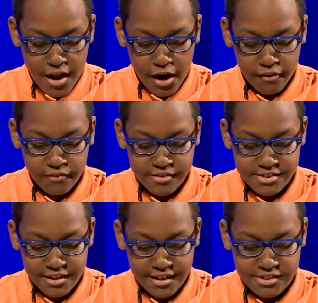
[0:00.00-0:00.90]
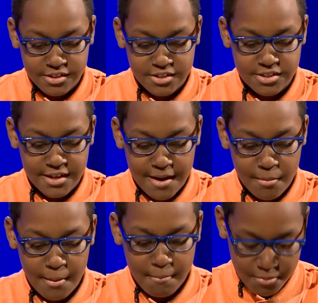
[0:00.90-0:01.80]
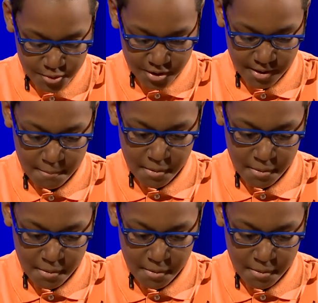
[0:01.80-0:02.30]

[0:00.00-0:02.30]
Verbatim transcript: Our food selection is salmon, pork,